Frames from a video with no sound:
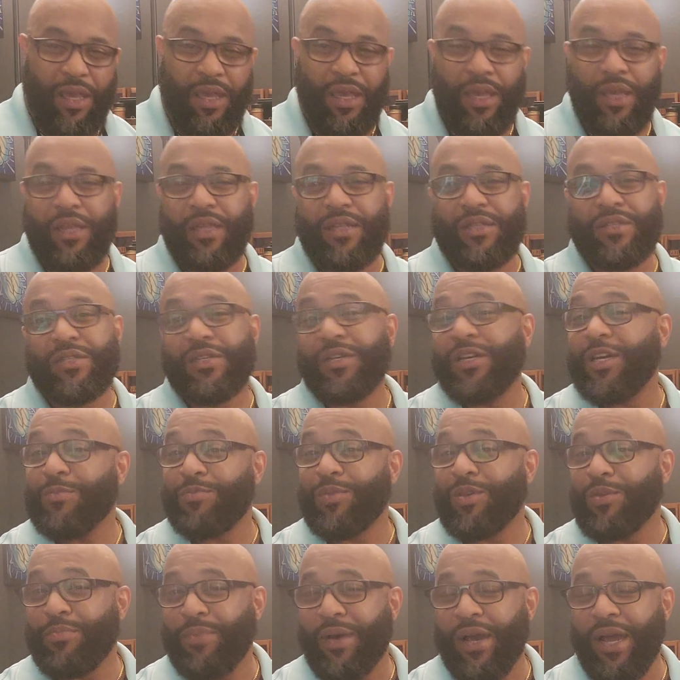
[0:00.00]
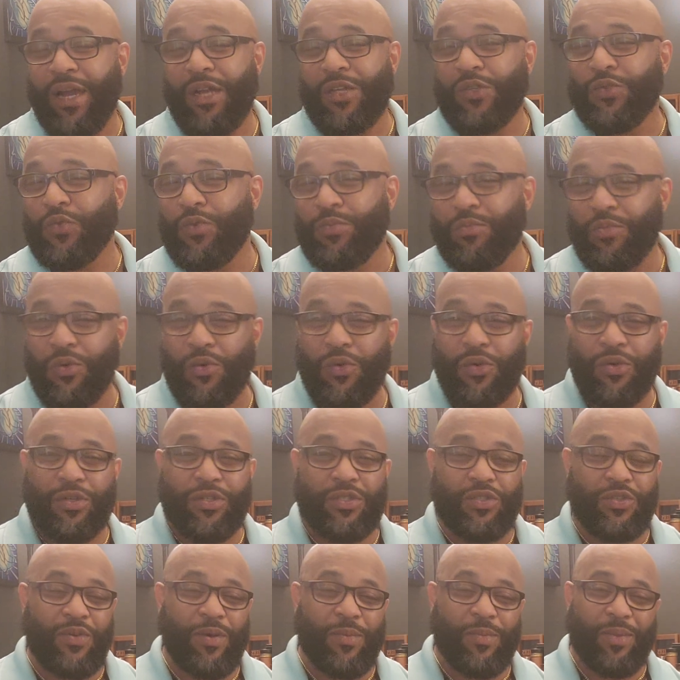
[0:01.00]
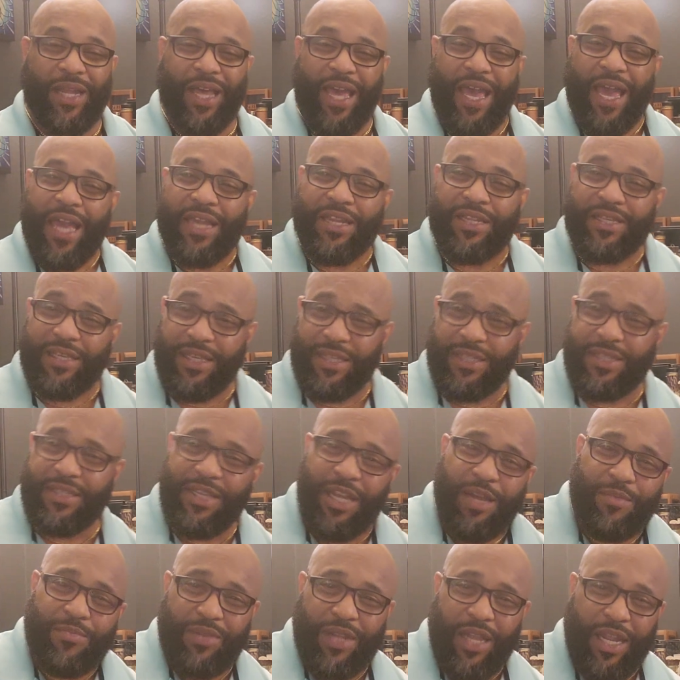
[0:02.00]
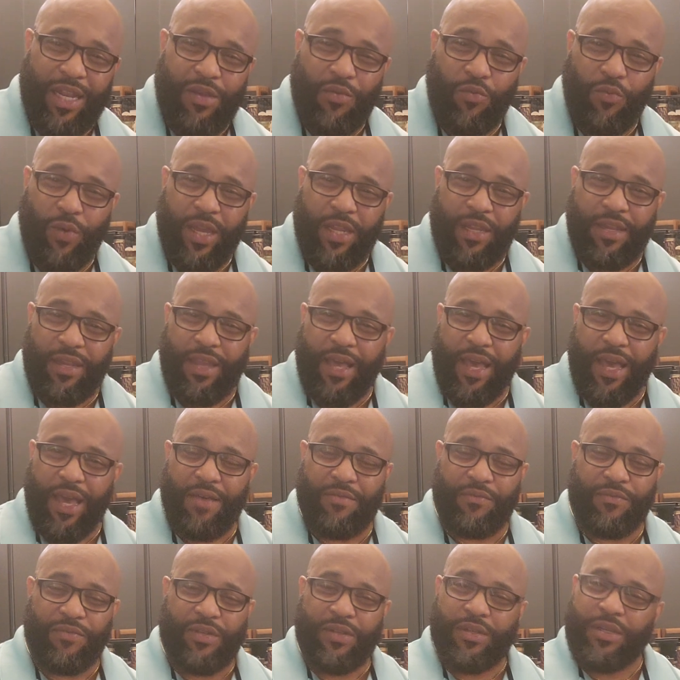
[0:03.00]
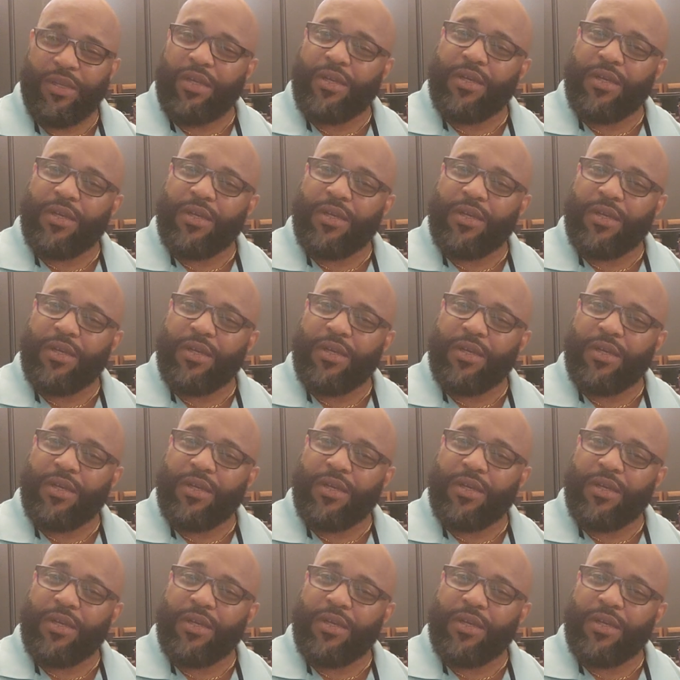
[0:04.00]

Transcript: and this could be buyer's remorse. But I had to get something. I didn't wait in line for